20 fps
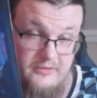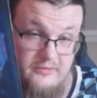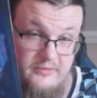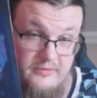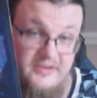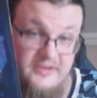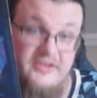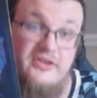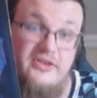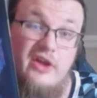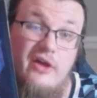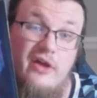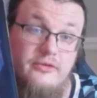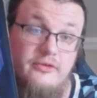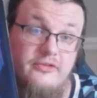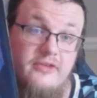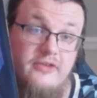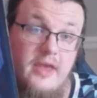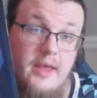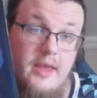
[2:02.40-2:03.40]
This is
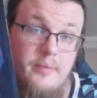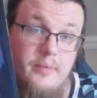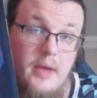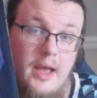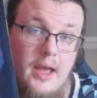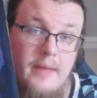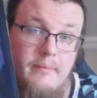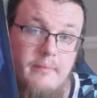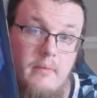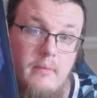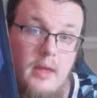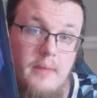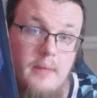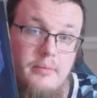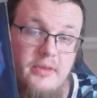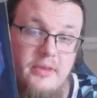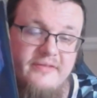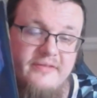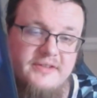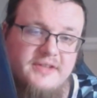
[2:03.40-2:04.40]
Otherscape. I
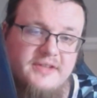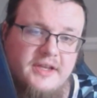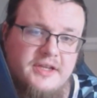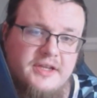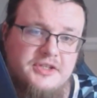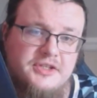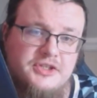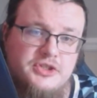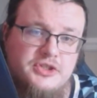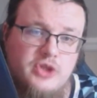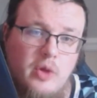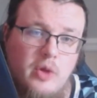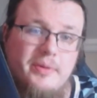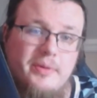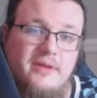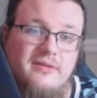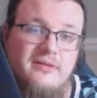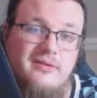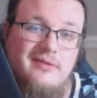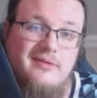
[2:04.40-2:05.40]
believe it's like a
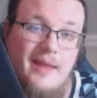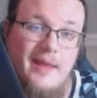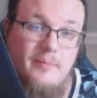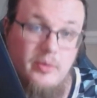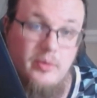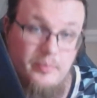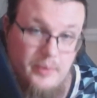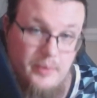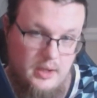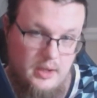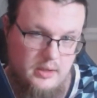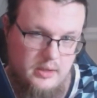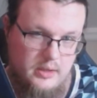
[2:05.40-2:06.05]
dystopian cyberpunk